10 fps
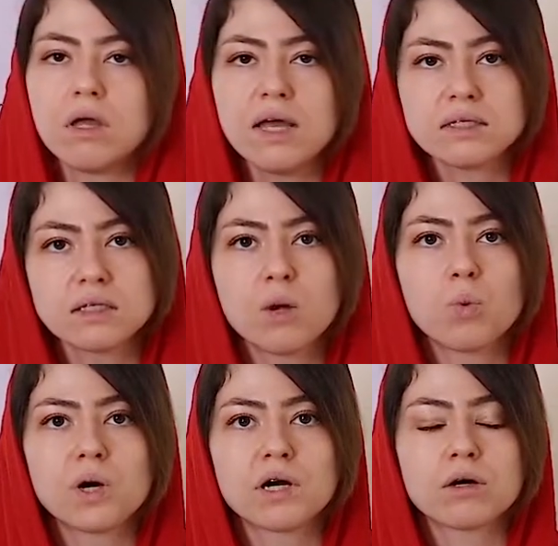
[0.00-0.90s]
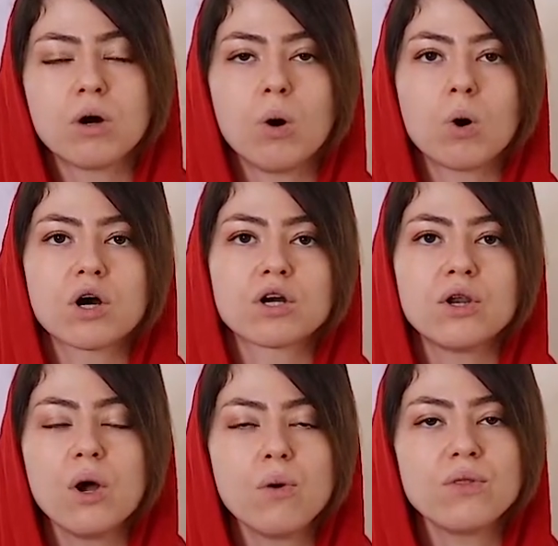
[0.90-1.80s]
Yes, they were. Or
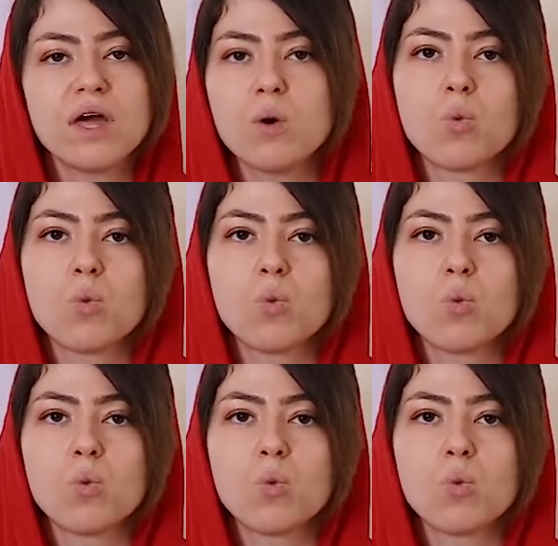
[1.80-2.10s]
no, they